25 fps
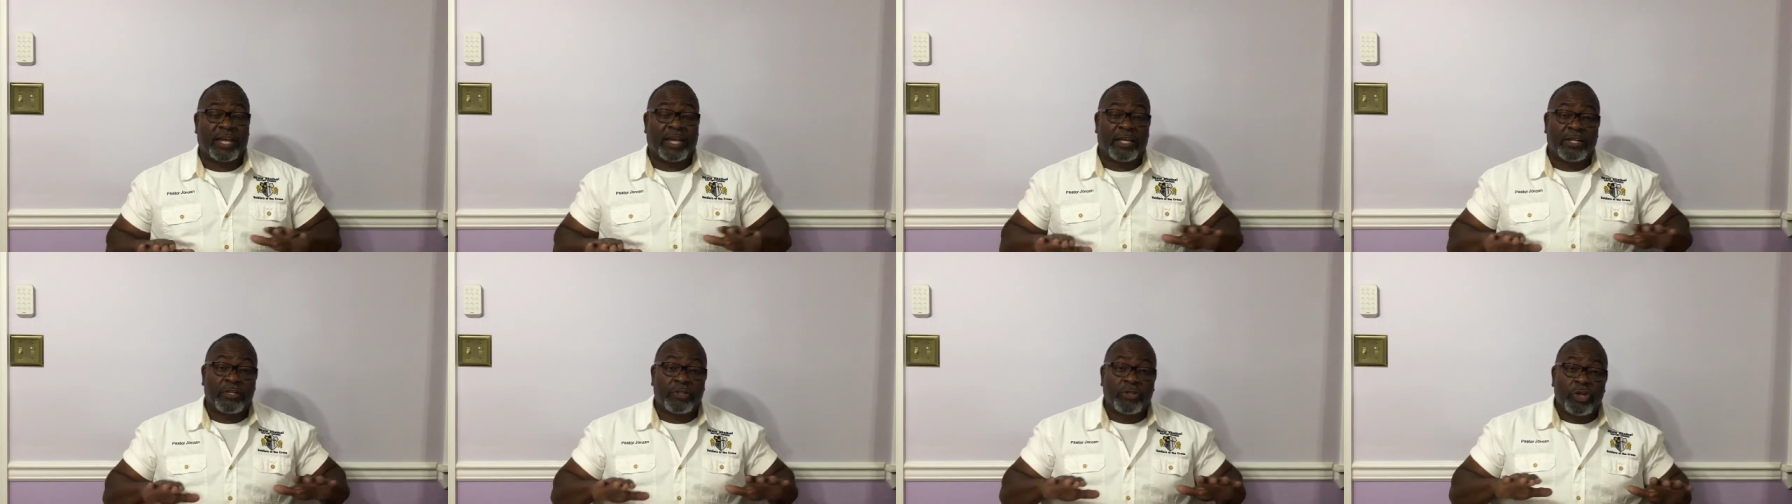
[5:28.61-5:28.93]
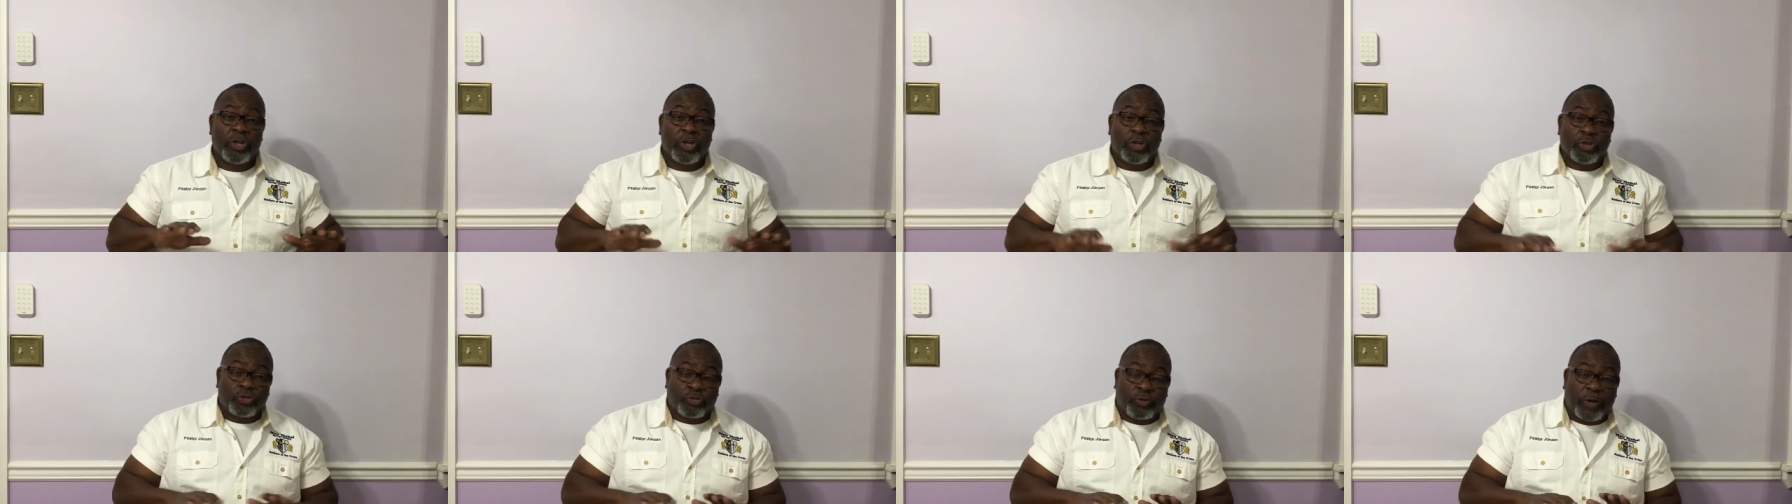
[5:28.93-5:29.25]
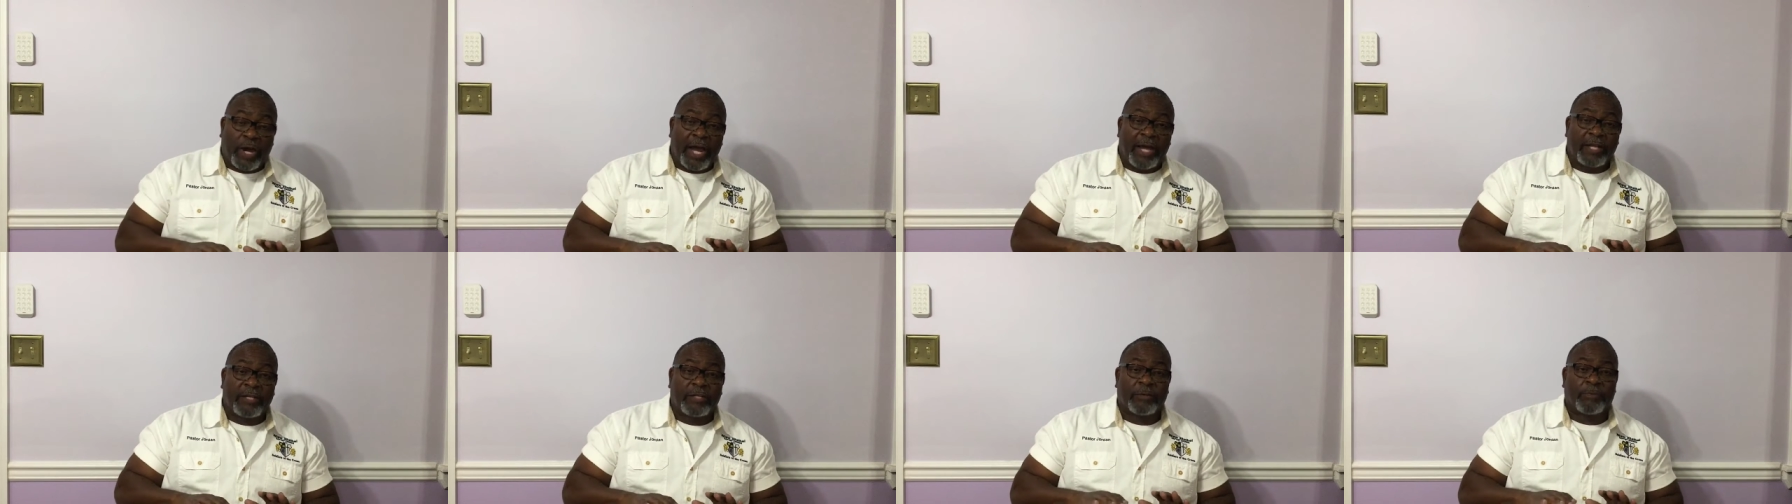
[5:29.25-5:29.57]
and
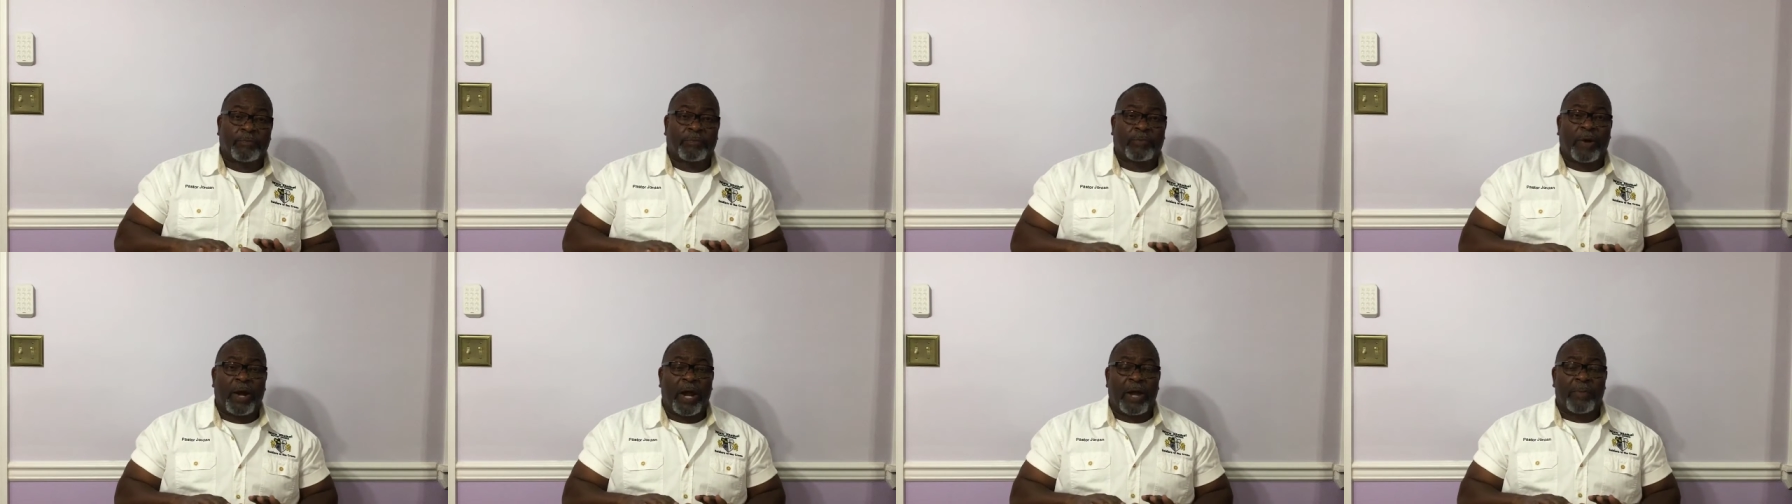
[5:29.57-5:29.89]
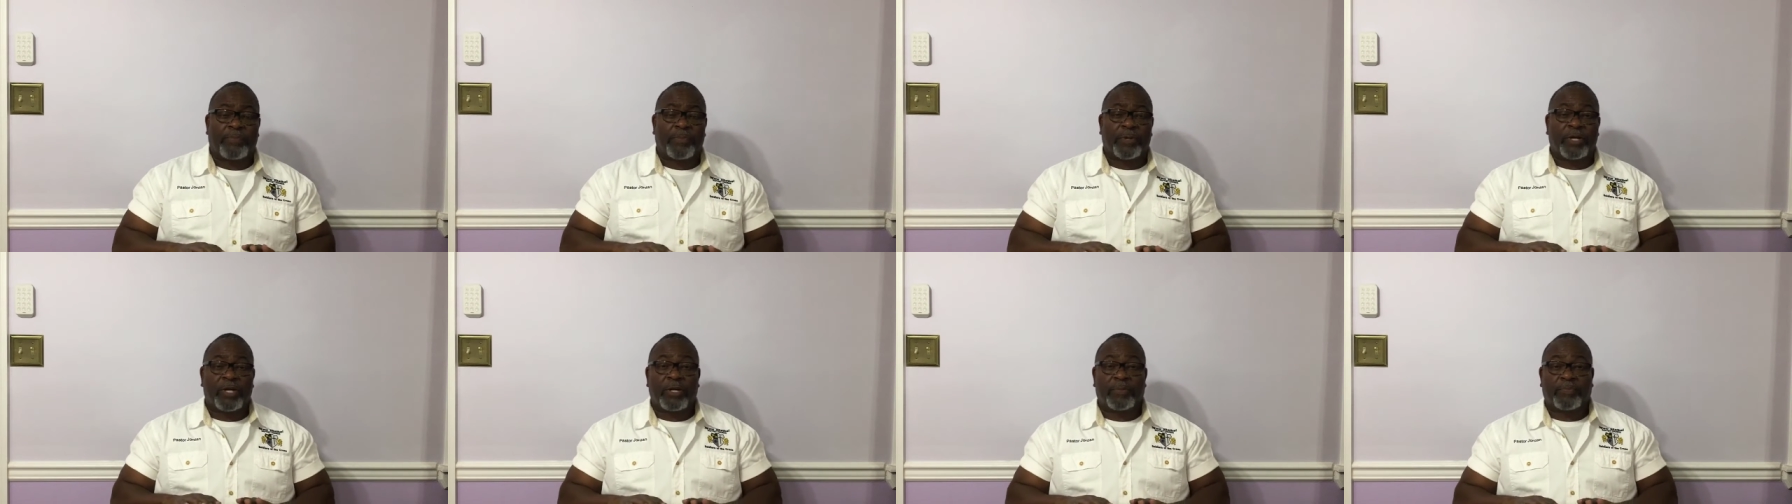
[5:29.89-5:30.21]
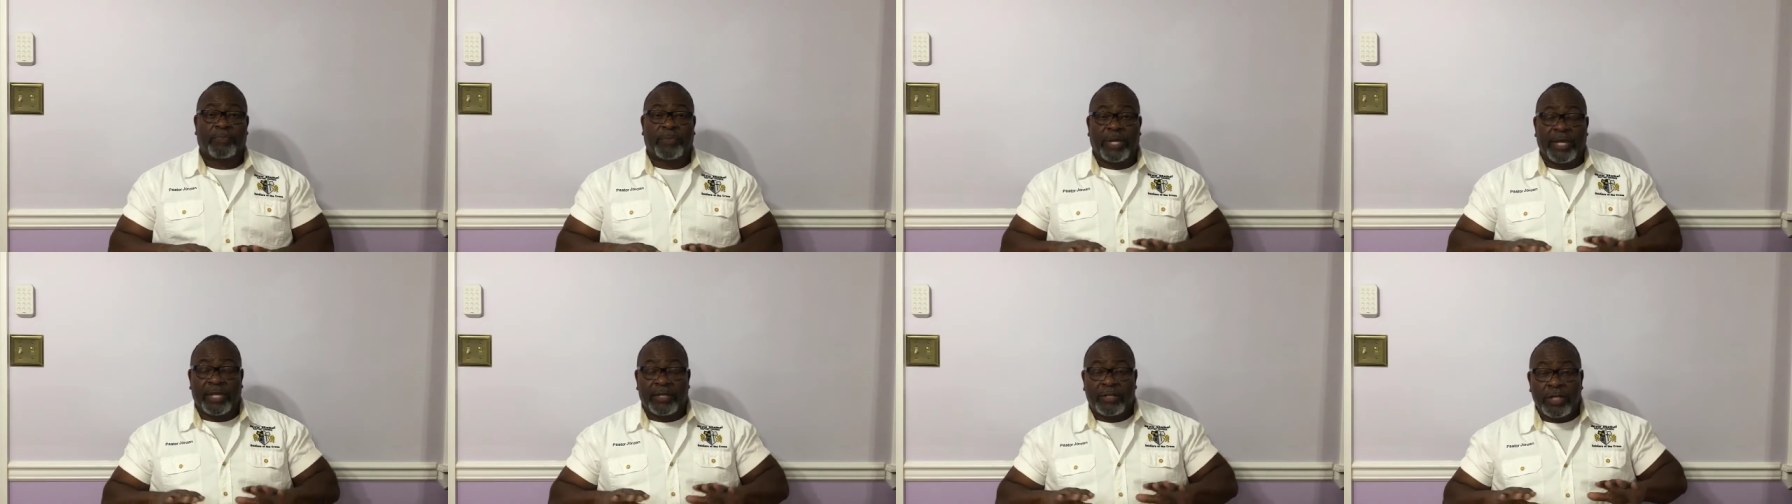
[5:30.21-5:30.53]
try to prop
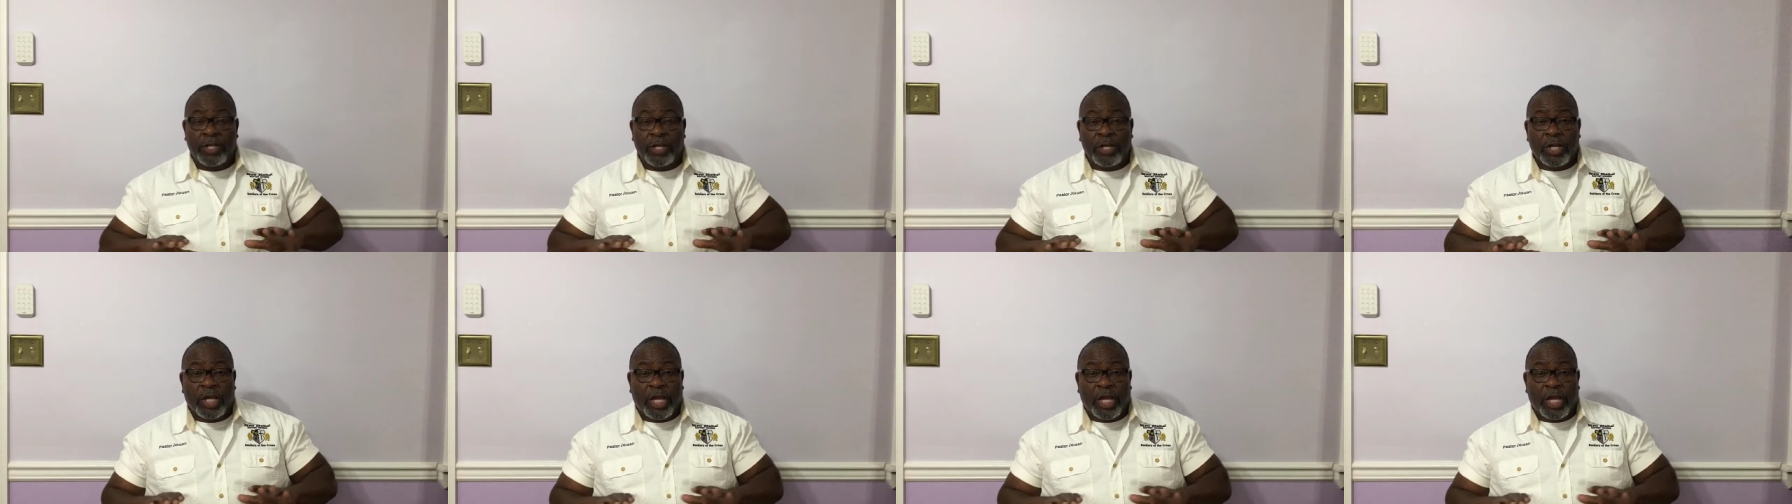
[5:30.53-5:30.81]
up and